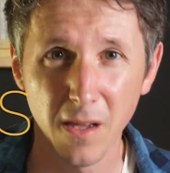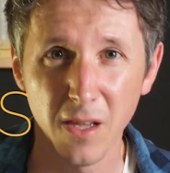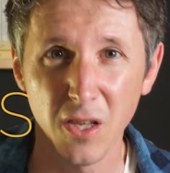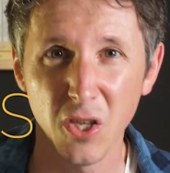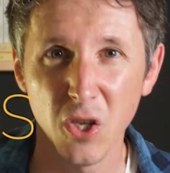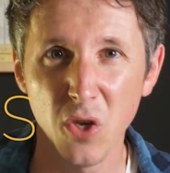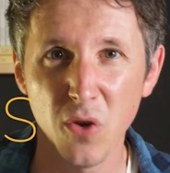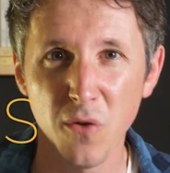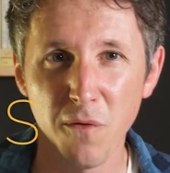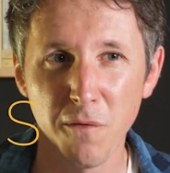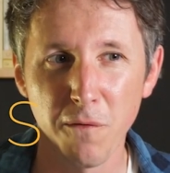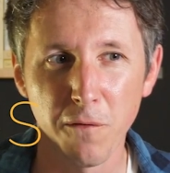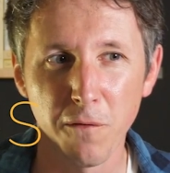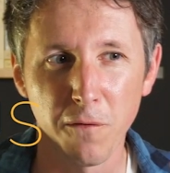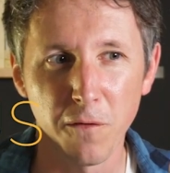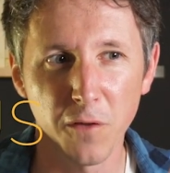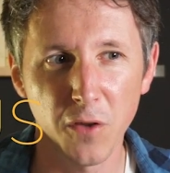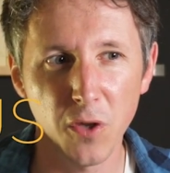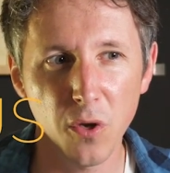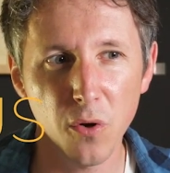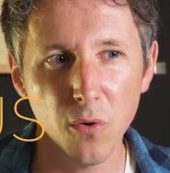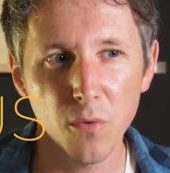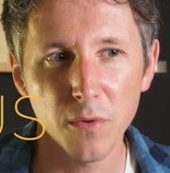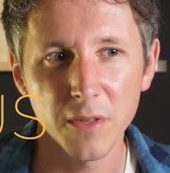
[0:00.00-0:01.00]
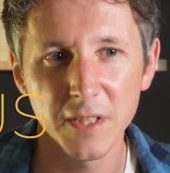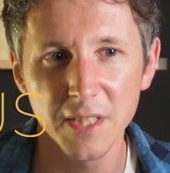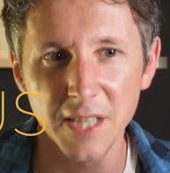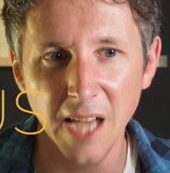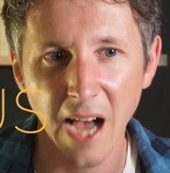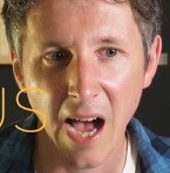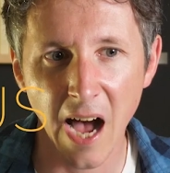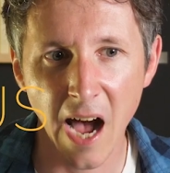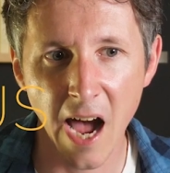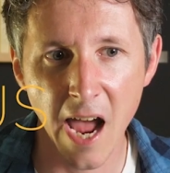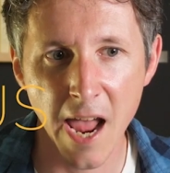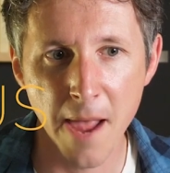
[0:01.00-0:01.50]
You view
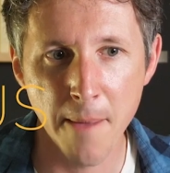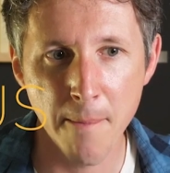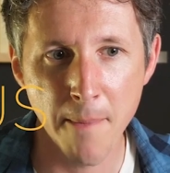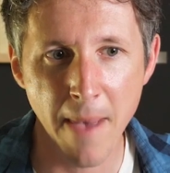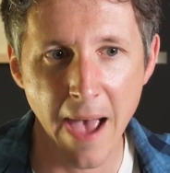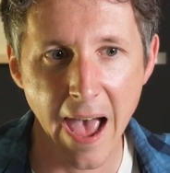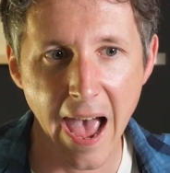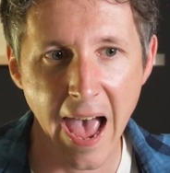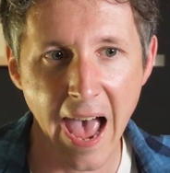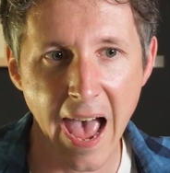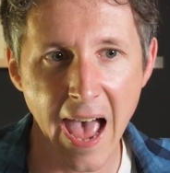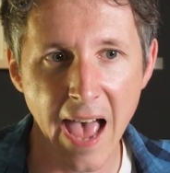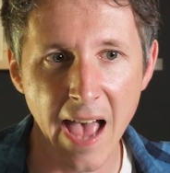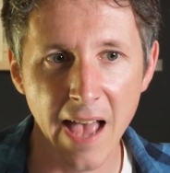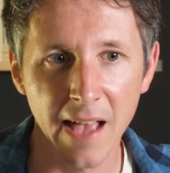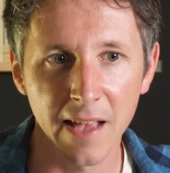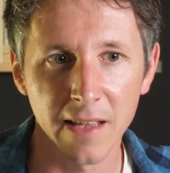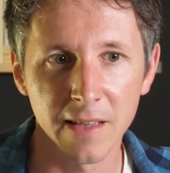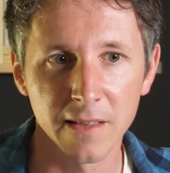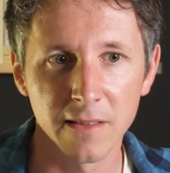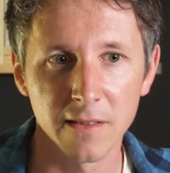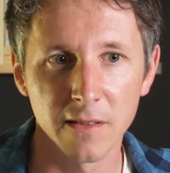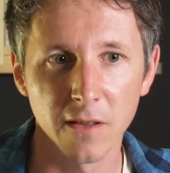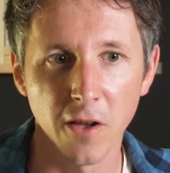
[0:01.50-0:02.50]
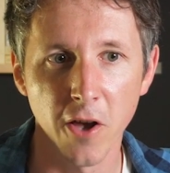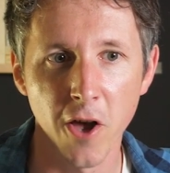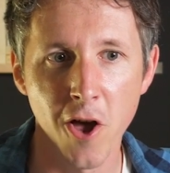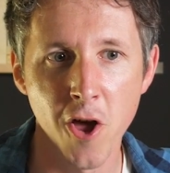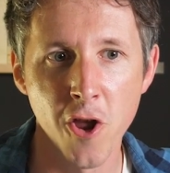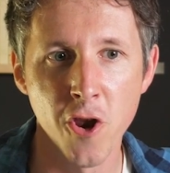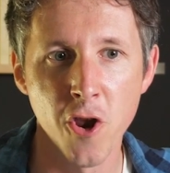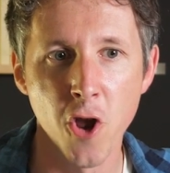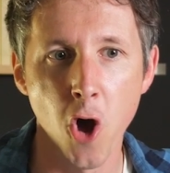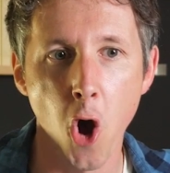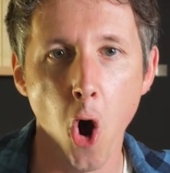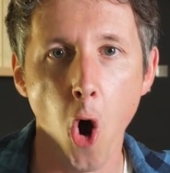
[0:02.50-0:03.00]
time as
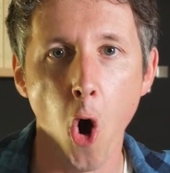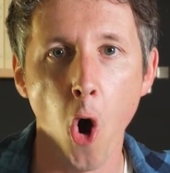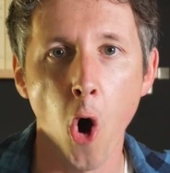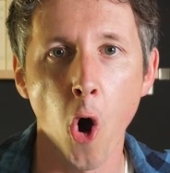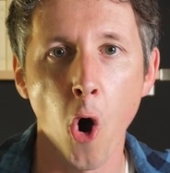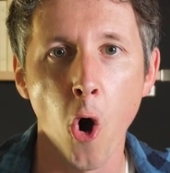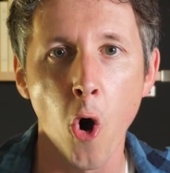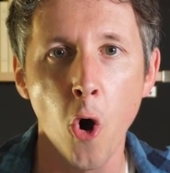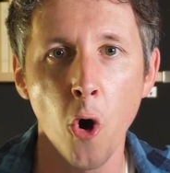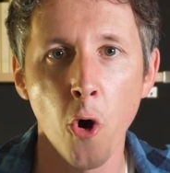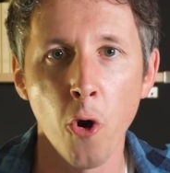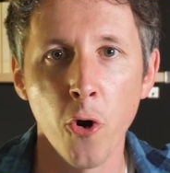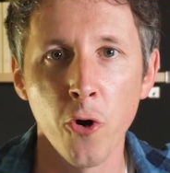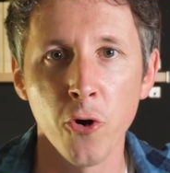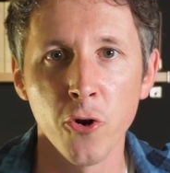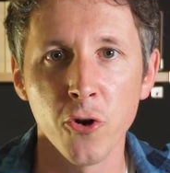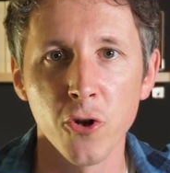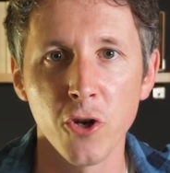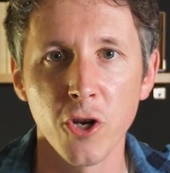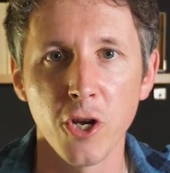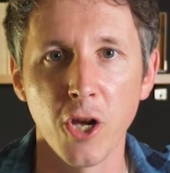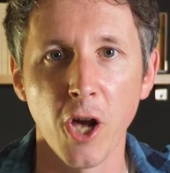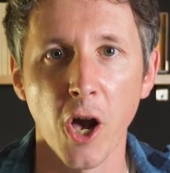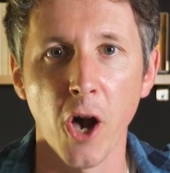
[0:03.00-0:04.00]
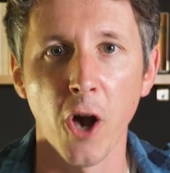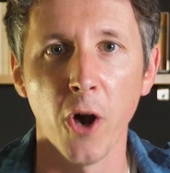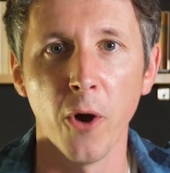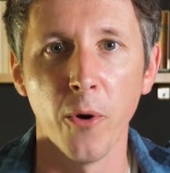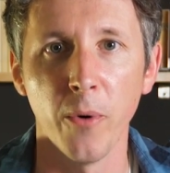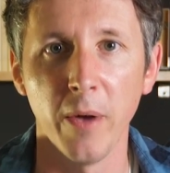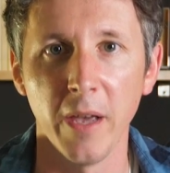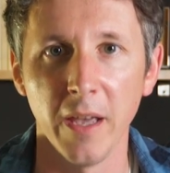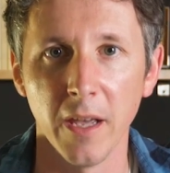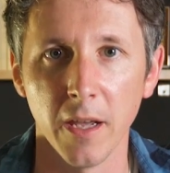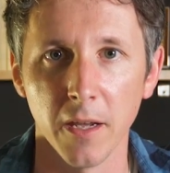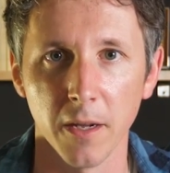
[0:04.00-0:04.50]
an
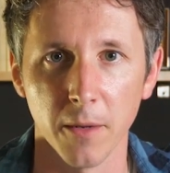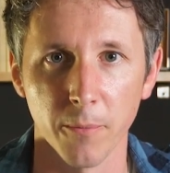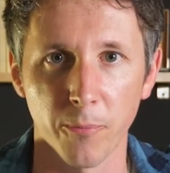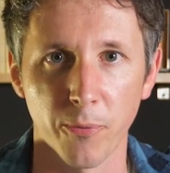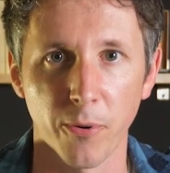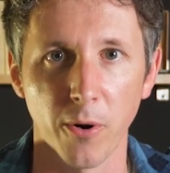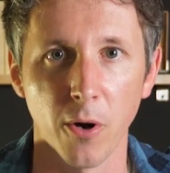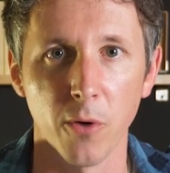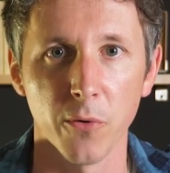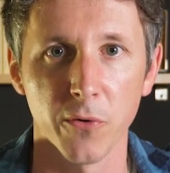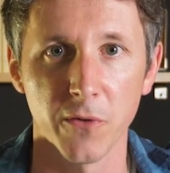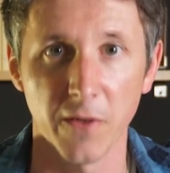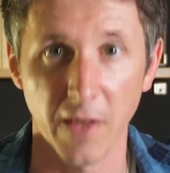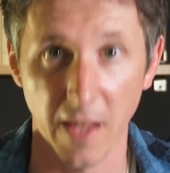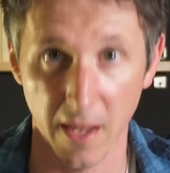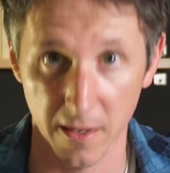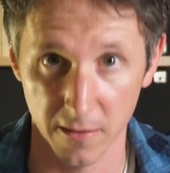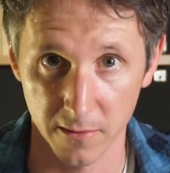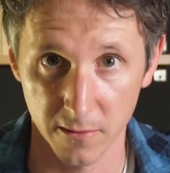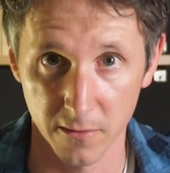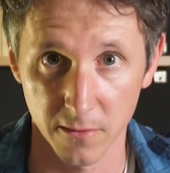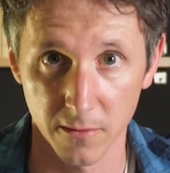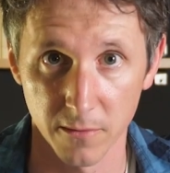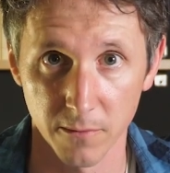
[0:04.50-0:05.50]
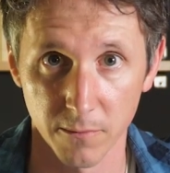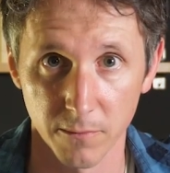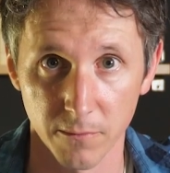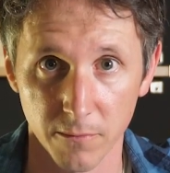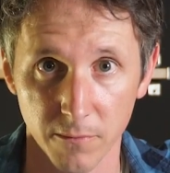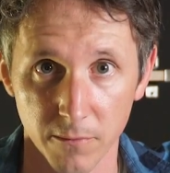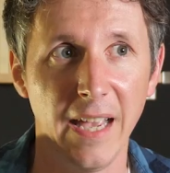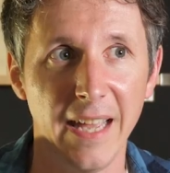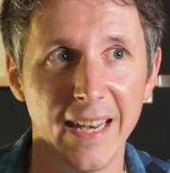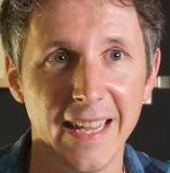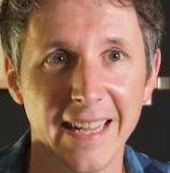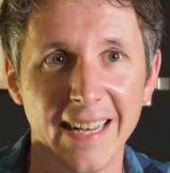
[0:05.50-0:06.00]
ongoing process,
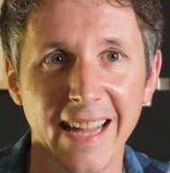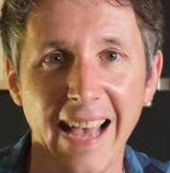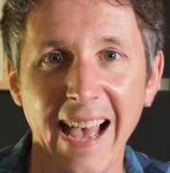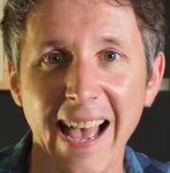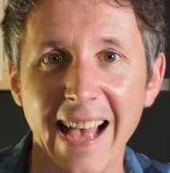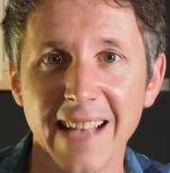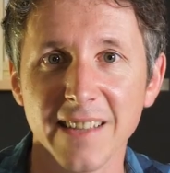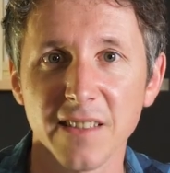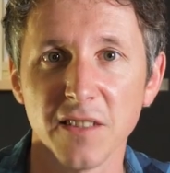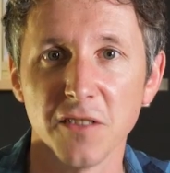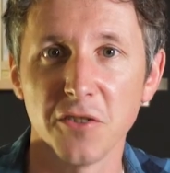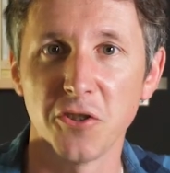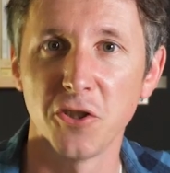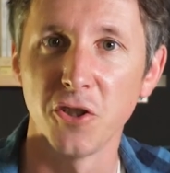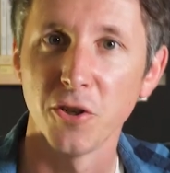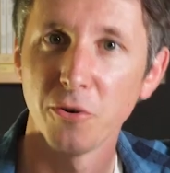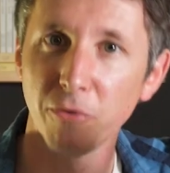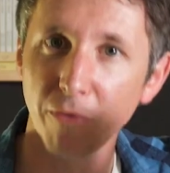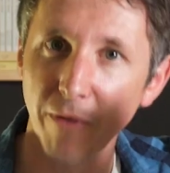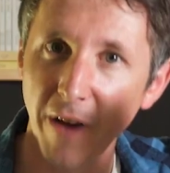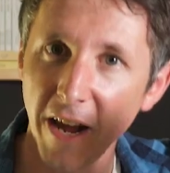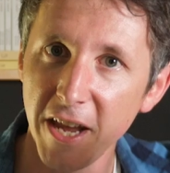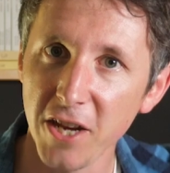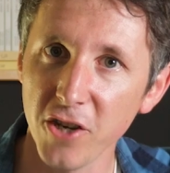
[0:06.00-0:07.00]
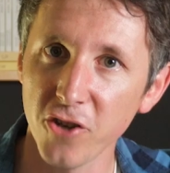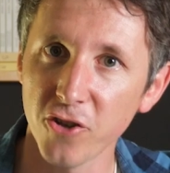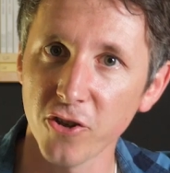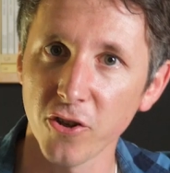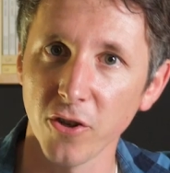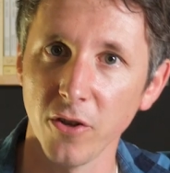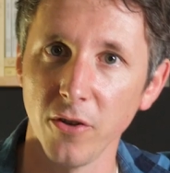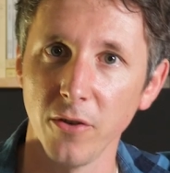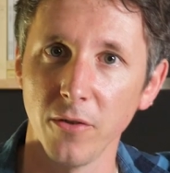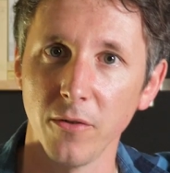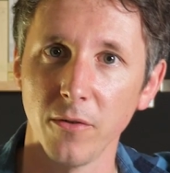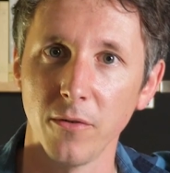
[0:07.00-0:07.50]
and it has a
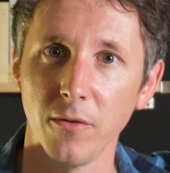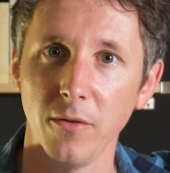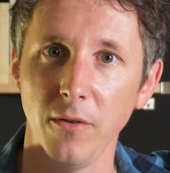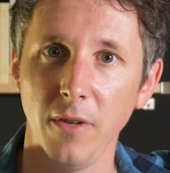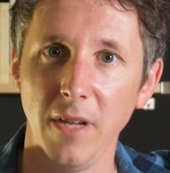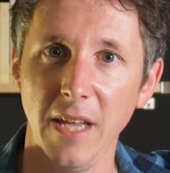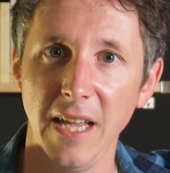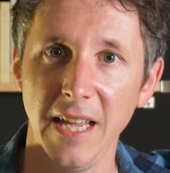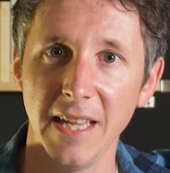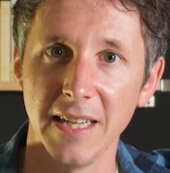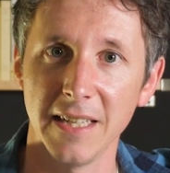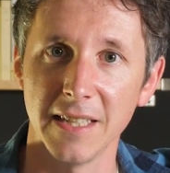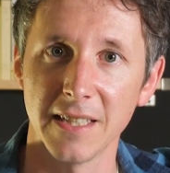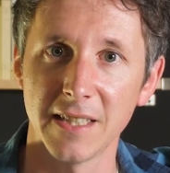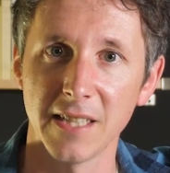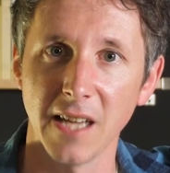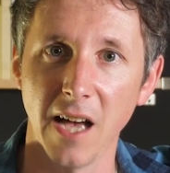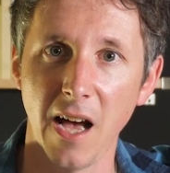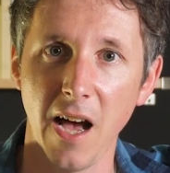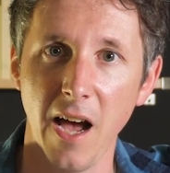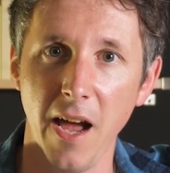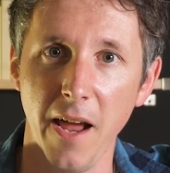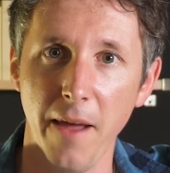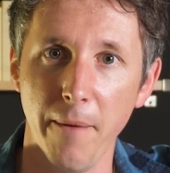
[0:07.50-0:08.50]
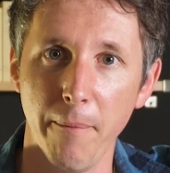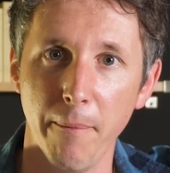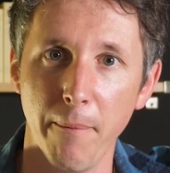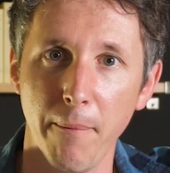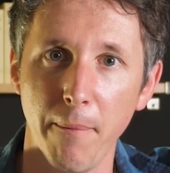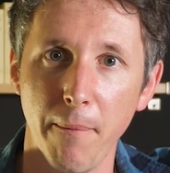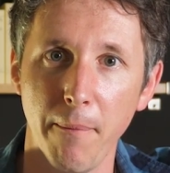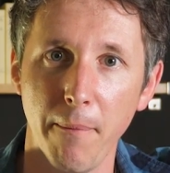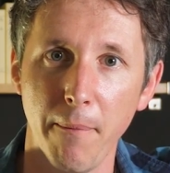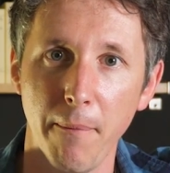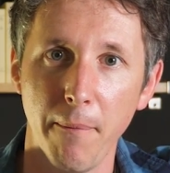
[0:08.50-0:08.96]
duration in time.